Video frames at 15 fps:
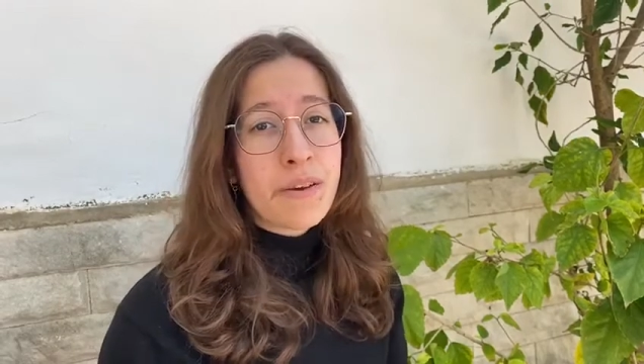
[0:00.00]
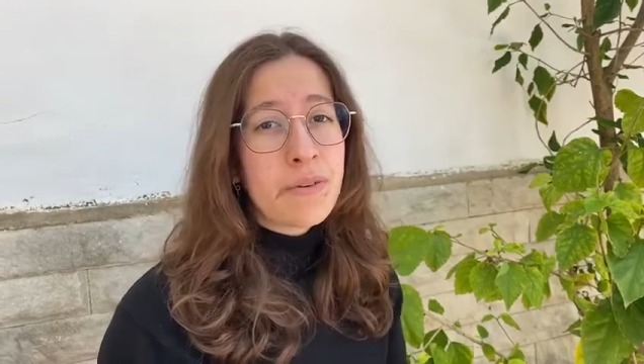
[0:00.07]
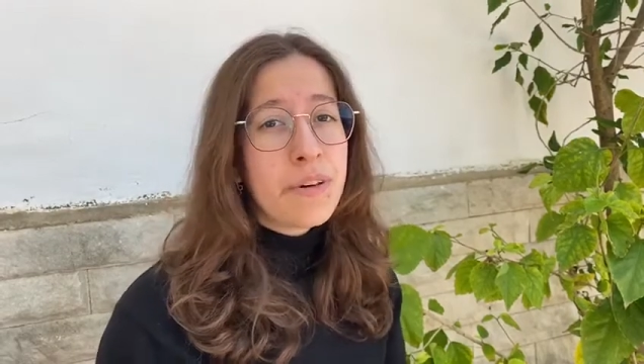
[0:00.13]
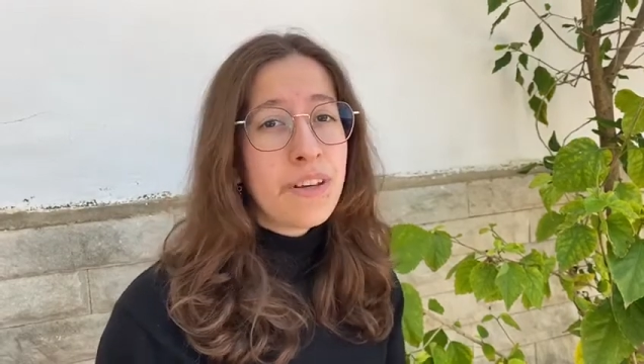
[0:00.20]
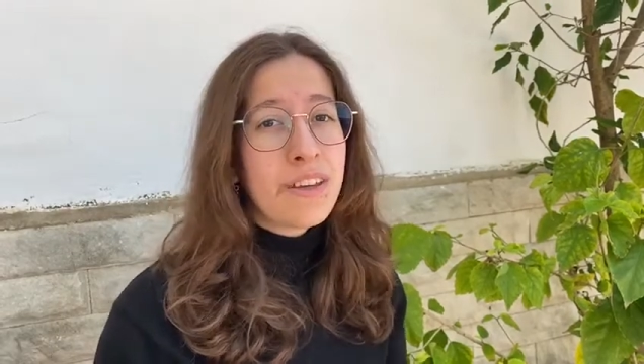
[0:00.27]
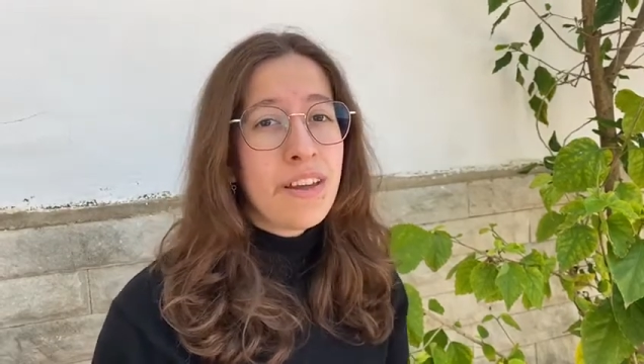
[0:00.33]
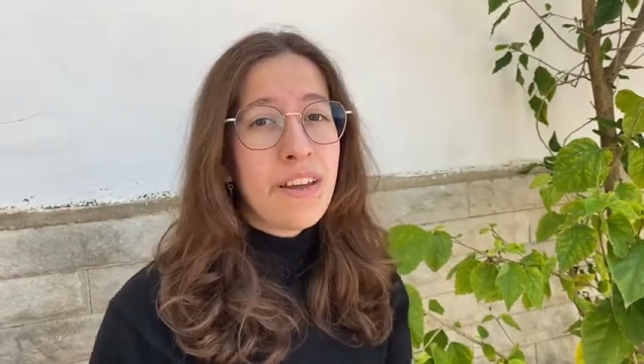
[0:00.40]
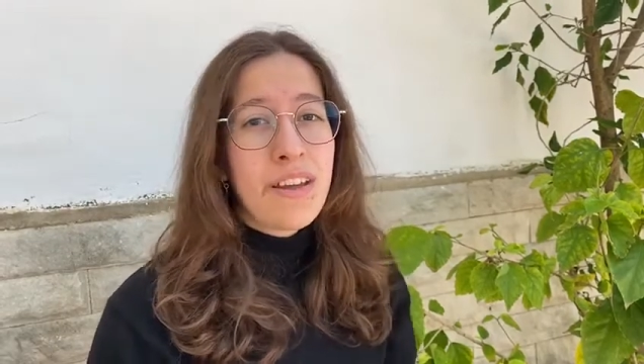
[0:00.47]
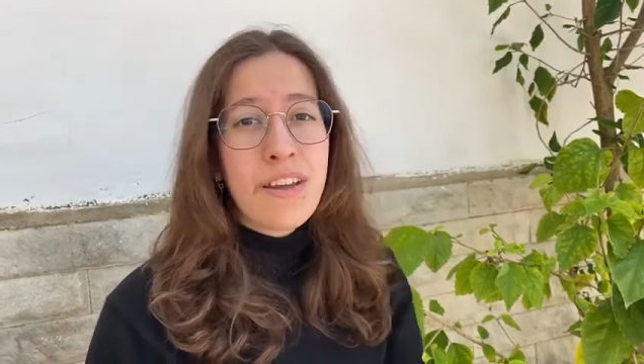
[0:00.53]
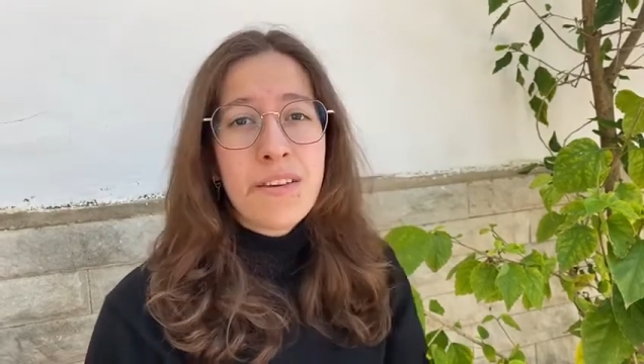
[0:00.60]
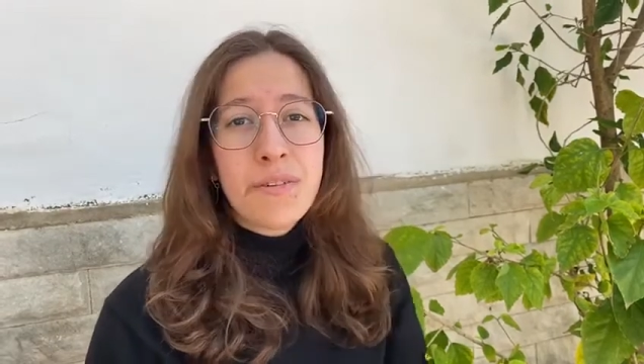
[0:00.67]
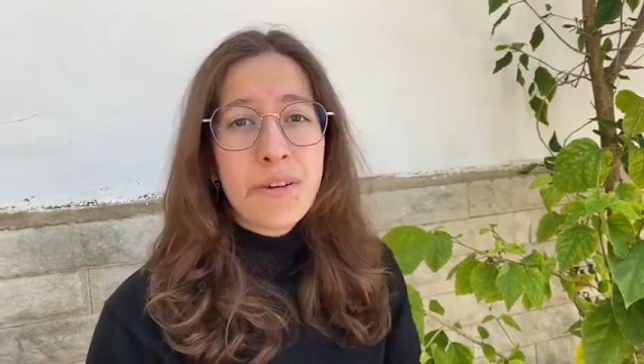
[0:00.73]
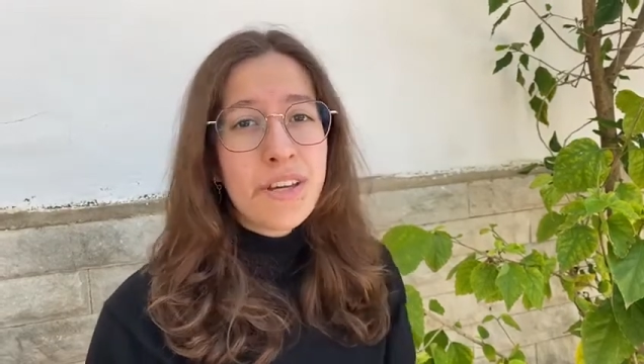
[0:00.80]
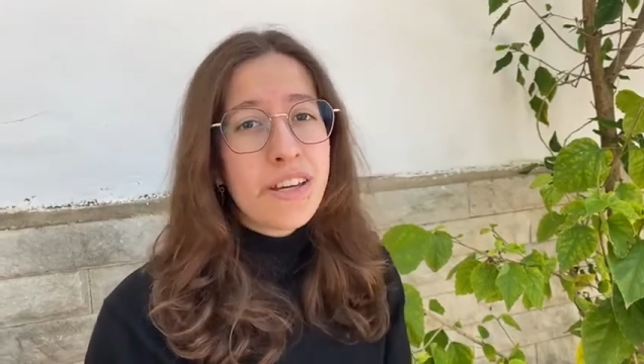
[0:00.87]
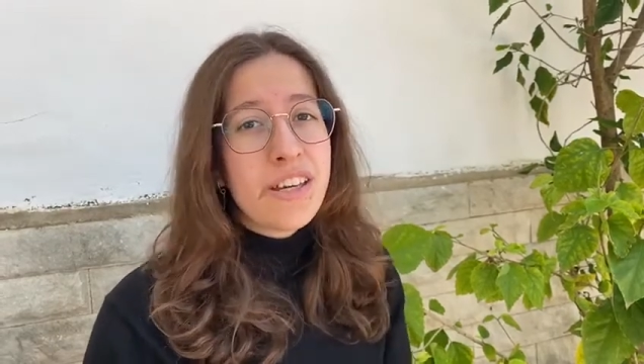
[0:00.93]
quicker and
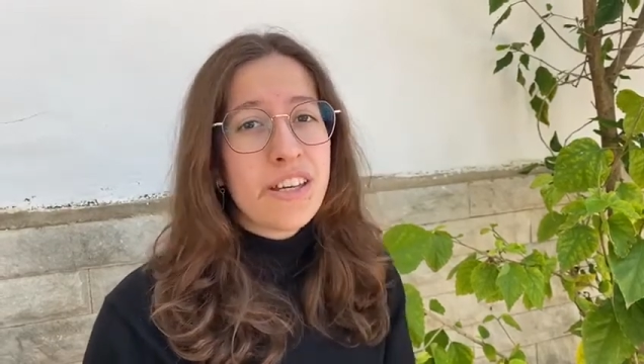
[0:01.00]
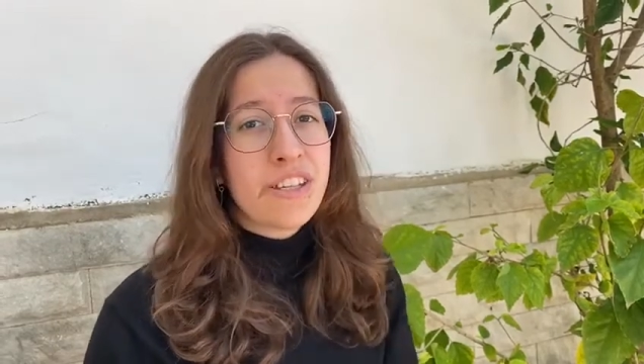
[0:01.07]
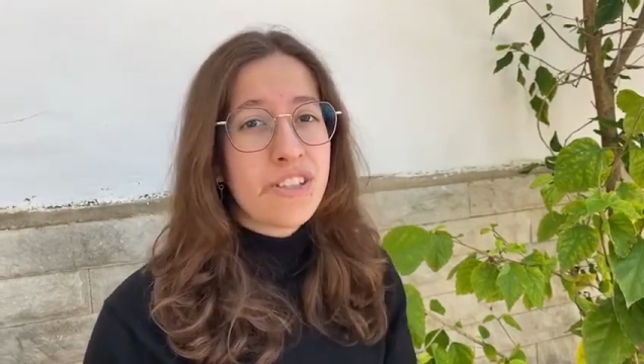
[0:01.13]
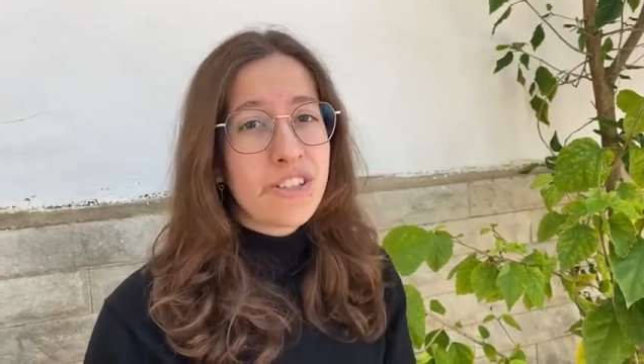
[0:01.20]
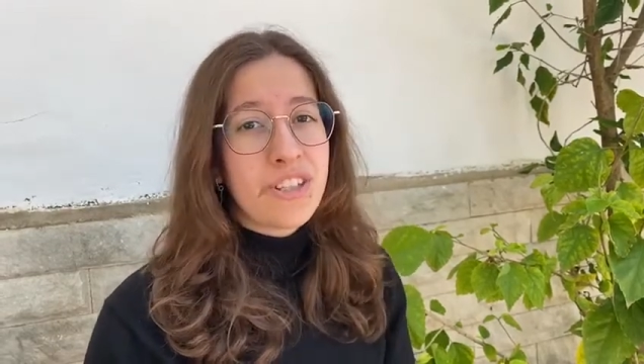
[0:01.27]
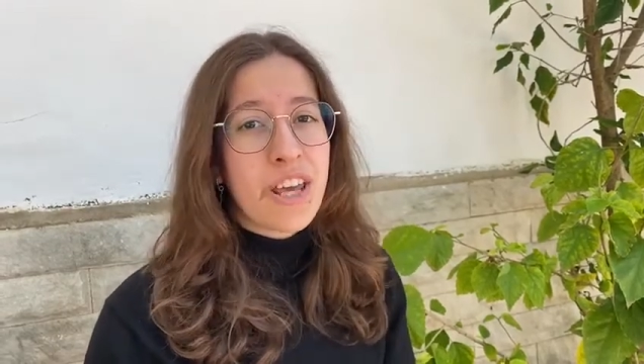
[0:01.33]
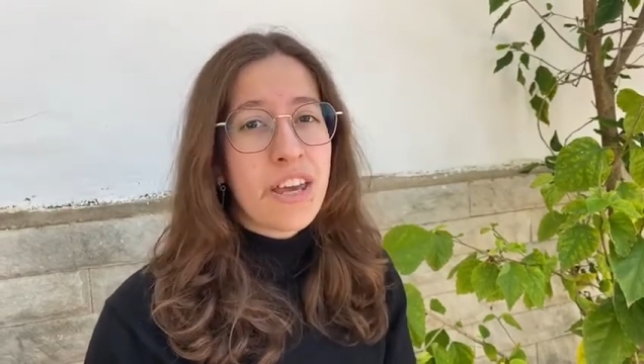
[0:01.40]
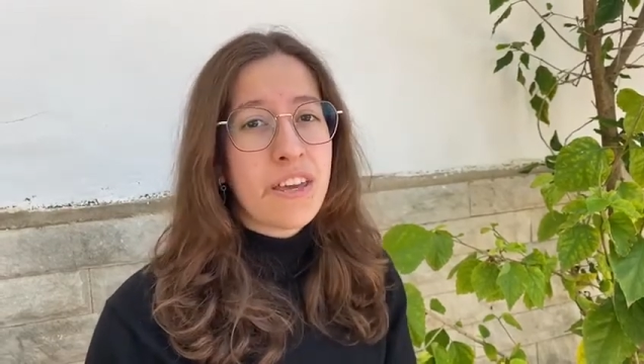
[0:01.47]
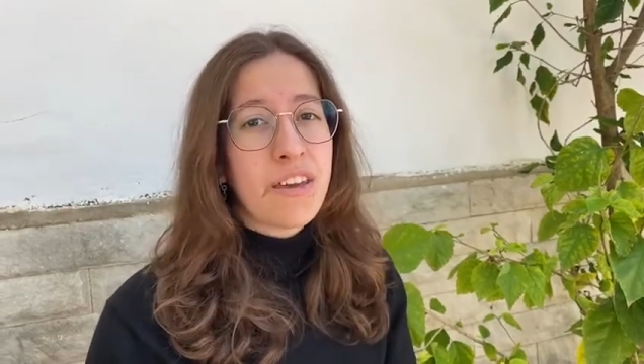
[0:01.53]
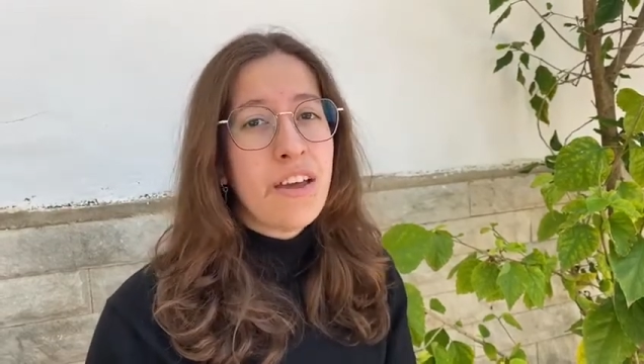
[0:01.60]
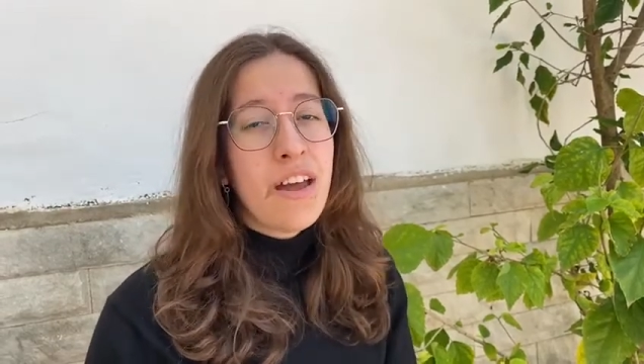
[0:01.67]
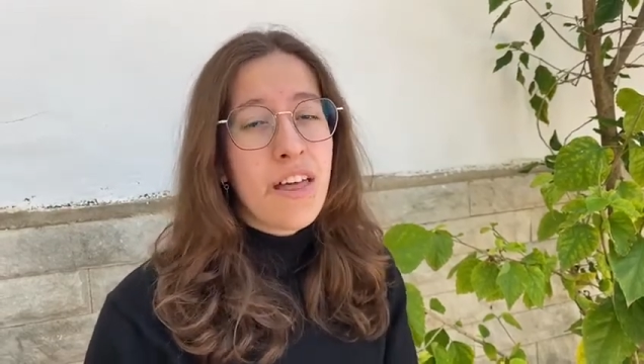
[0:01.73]
quicker each day,